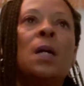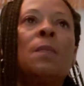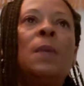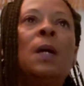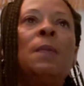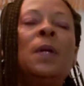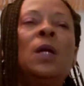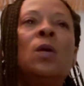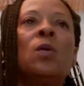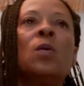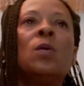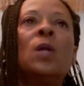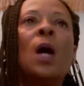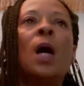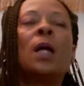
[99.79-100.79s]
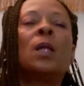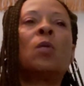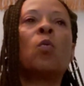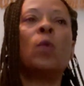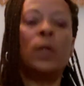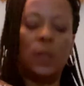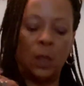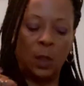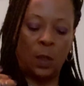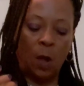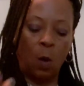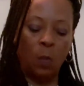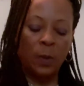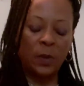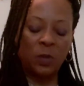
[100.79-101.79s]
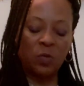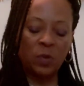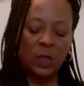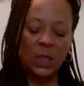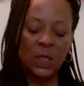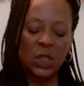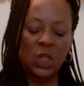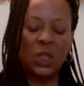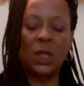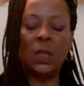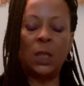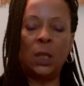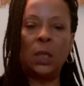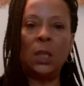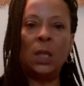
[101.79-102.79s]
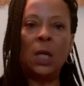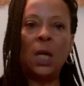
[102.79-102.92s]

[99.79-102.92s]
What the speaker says: maybe you're not going to go with tradition.